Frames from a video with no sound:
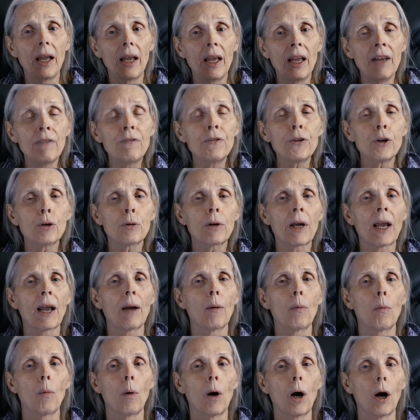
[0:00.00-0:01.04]
If you
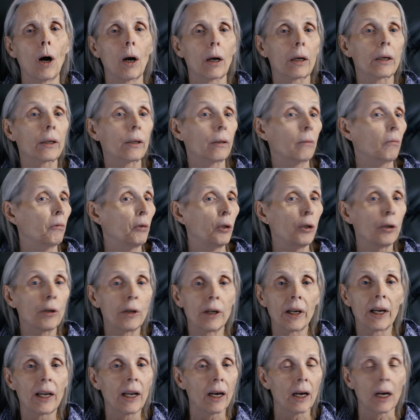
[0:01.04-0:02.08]
can't walk, you
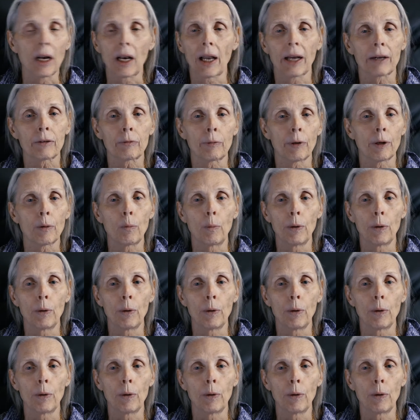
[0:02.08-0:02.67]
can get an electric